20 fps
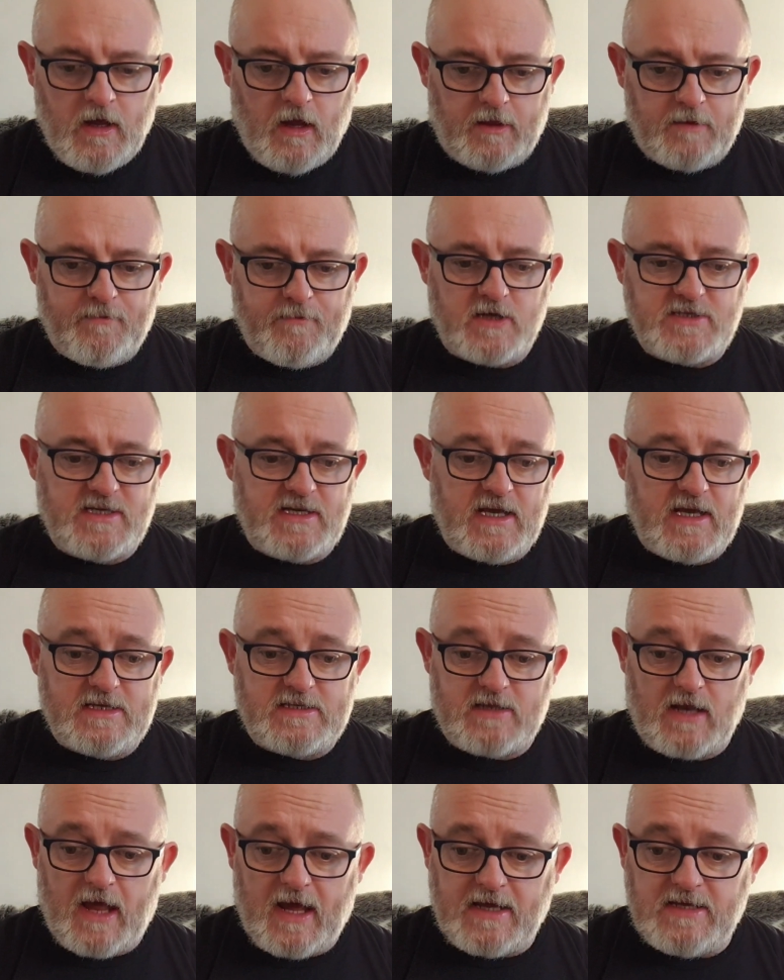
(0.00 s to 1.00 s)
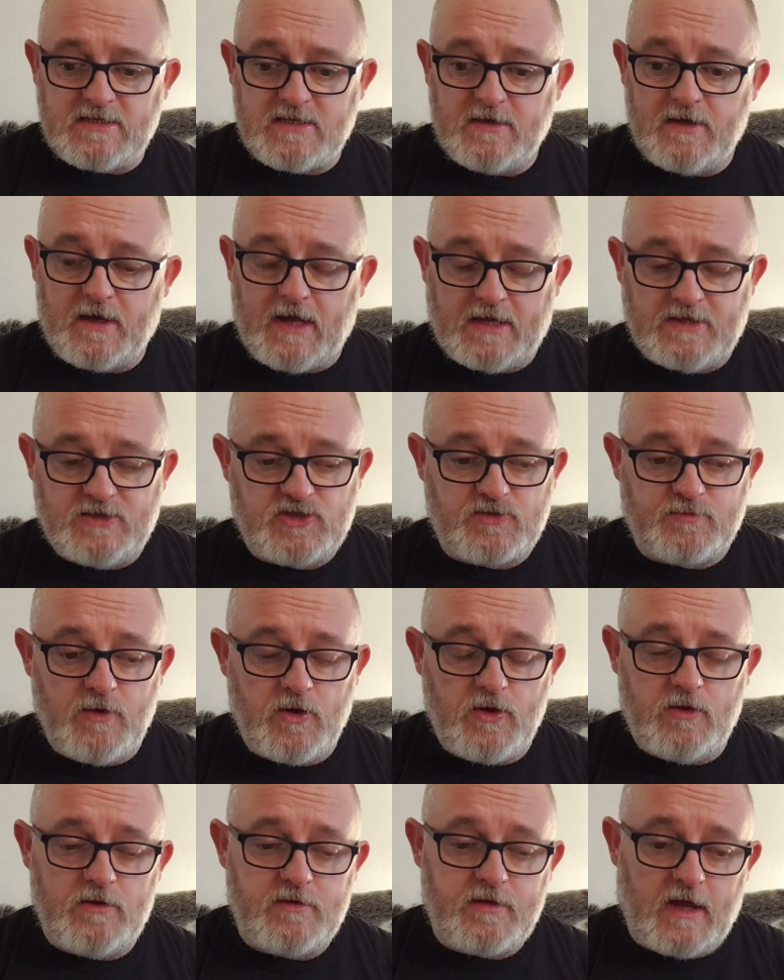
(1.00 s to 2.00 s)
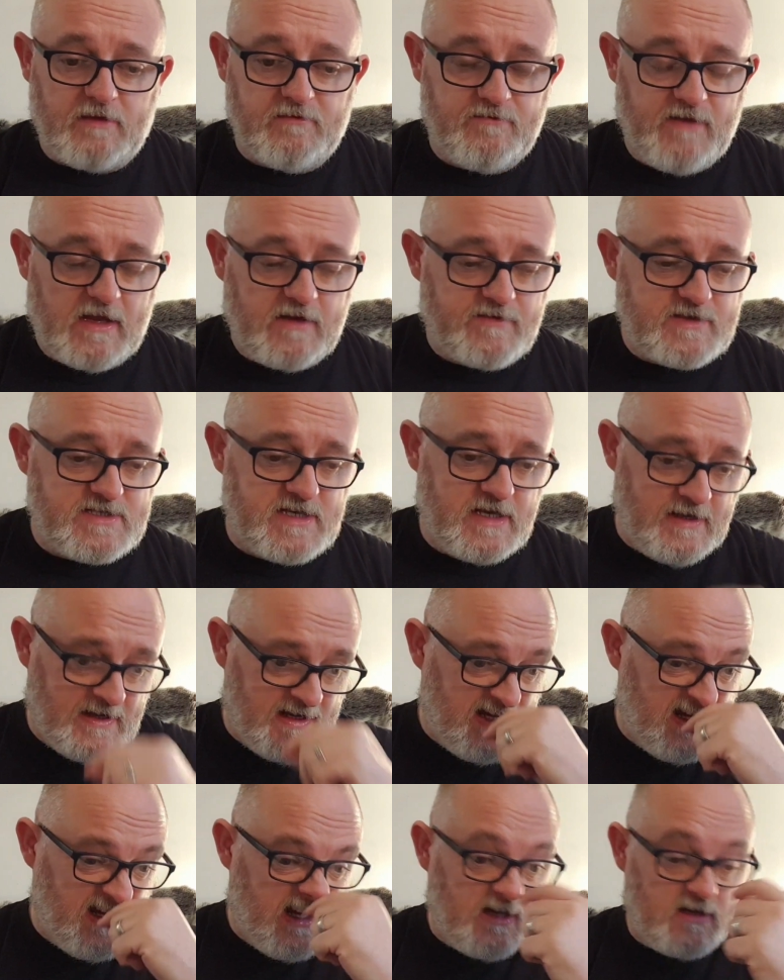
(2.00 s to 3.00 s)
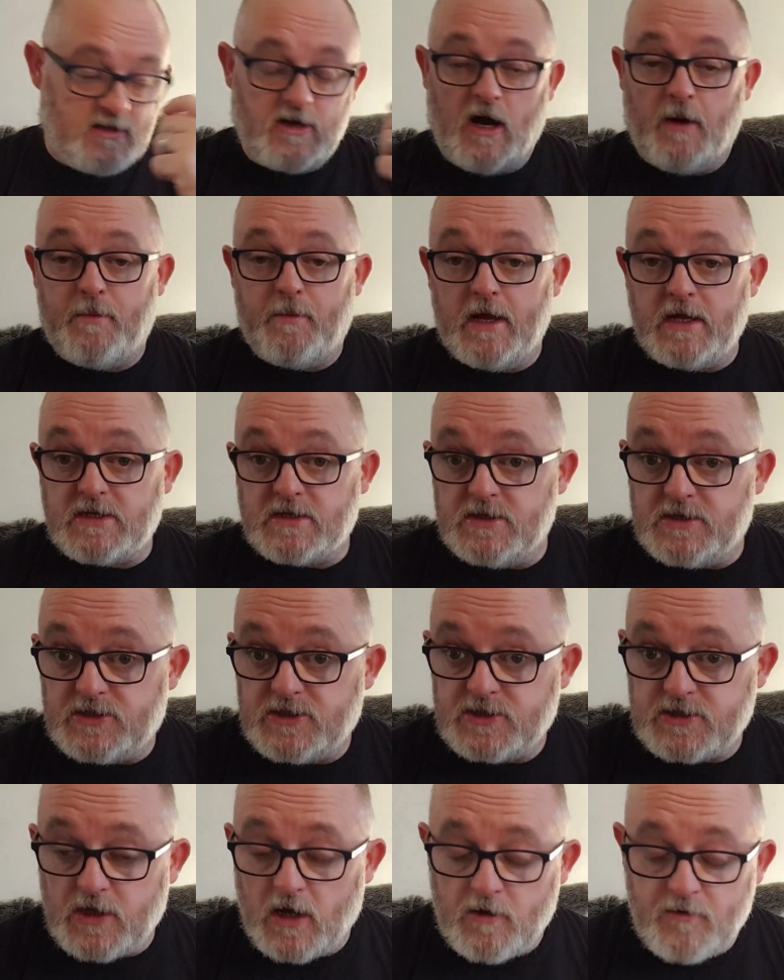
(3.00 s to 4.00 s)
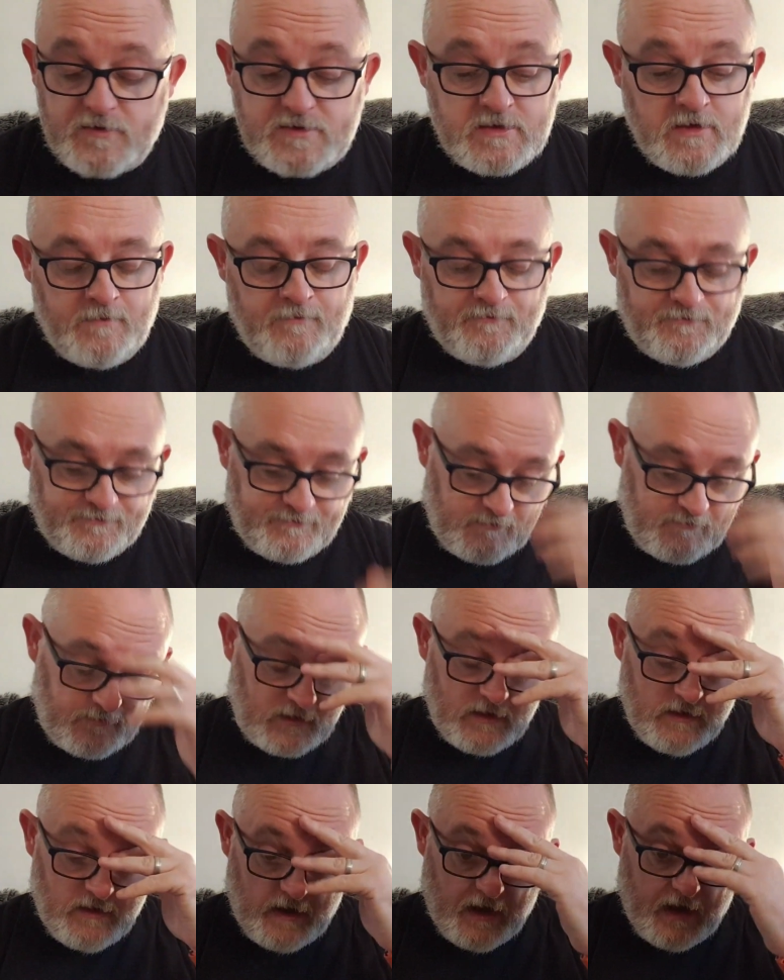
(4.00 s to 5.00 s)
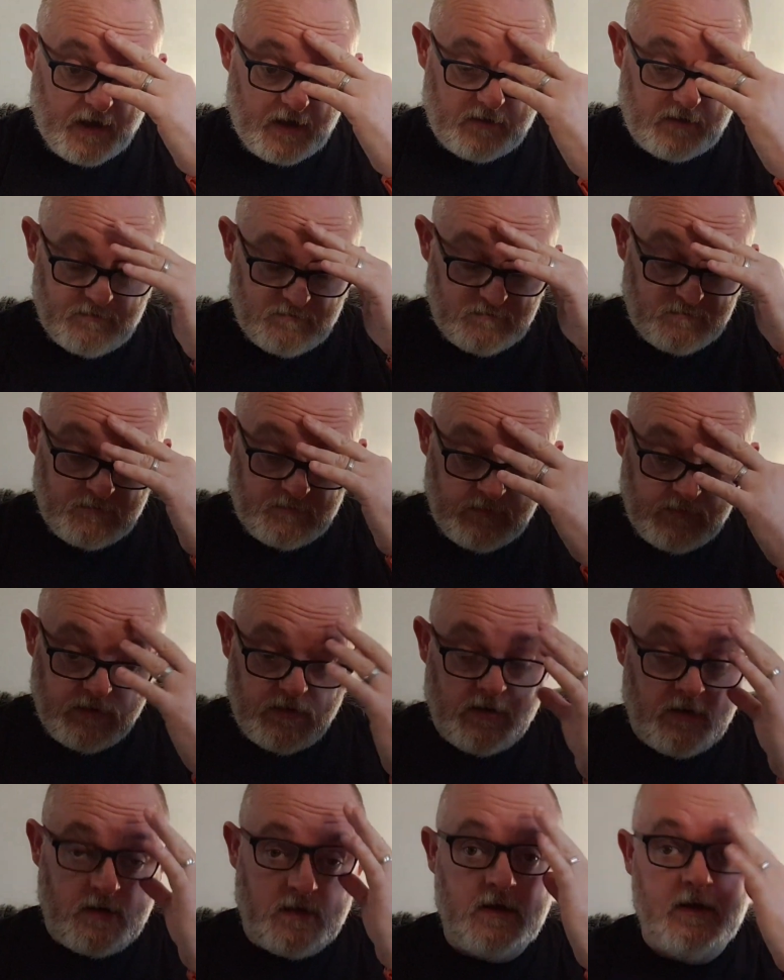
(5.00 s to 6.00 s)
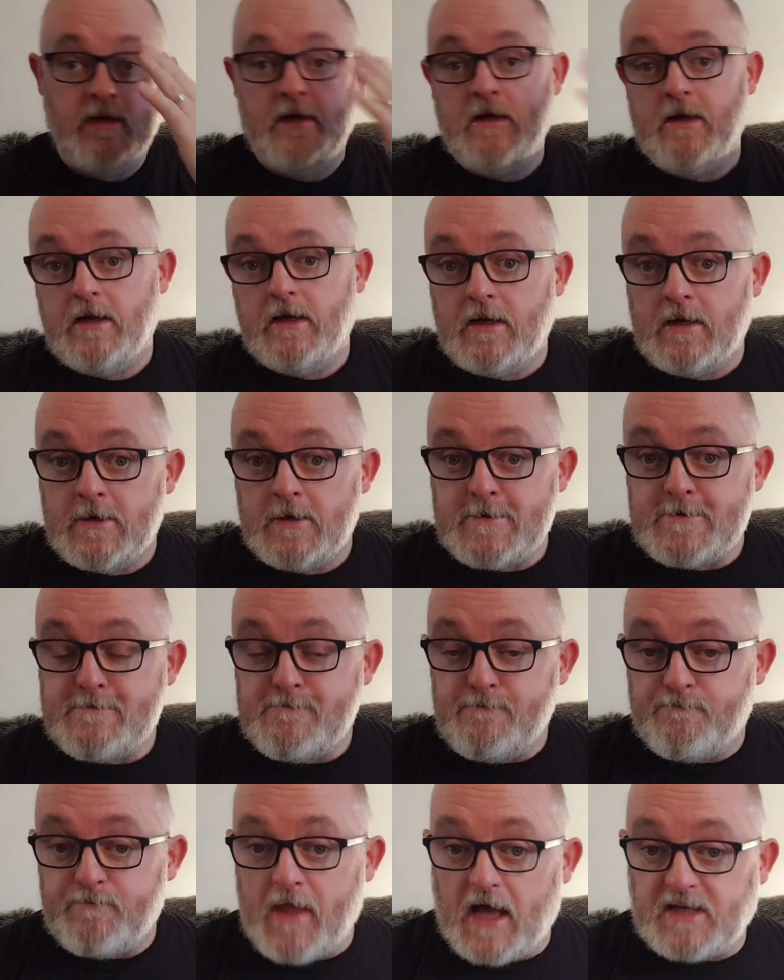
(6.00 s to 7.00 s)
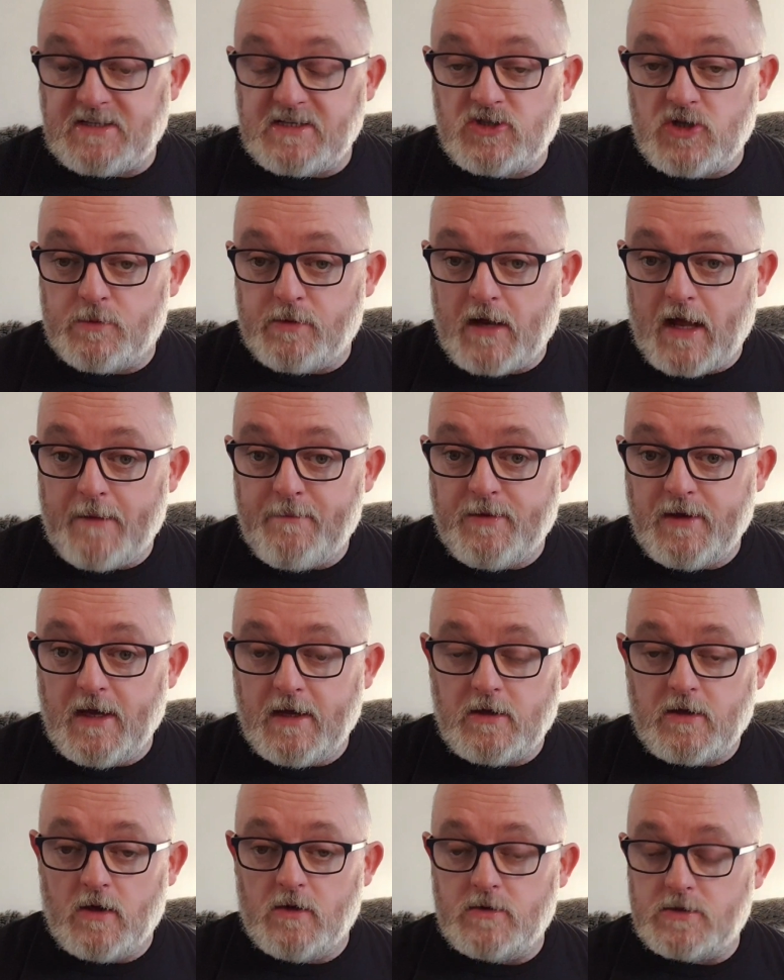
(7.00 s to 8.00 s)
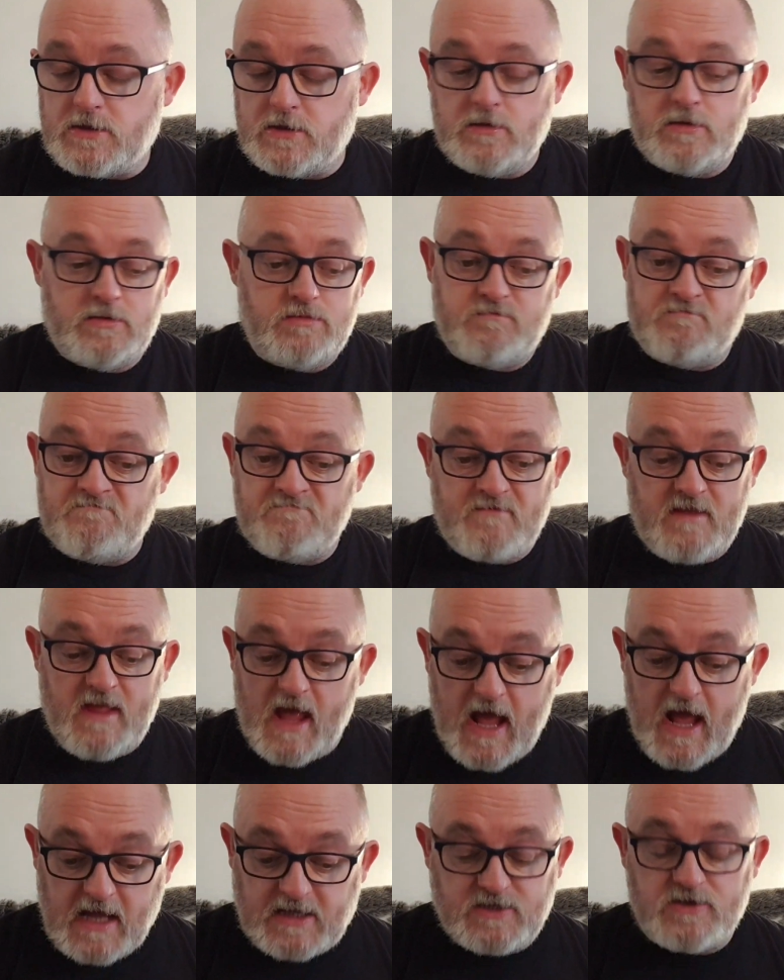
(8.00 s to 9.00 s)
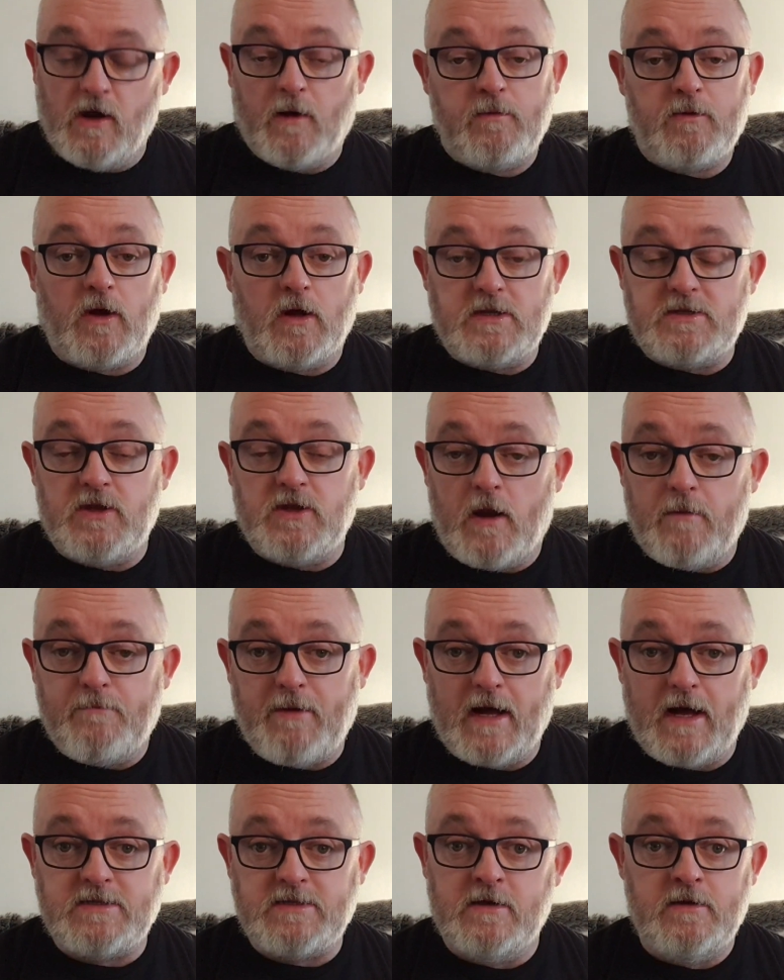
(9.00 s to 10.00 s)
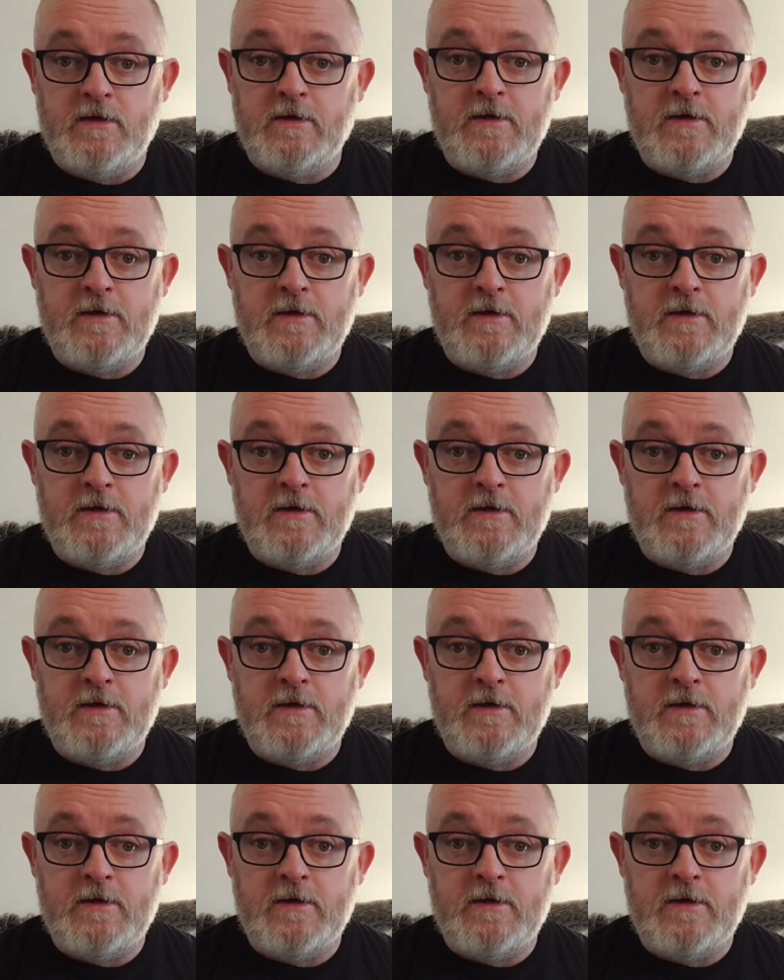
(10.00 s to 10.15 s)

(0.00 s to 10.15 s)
The body is light and smooth and velvety. Carbonation is soft. As a double IPA goes, it's not good. It's not a bad,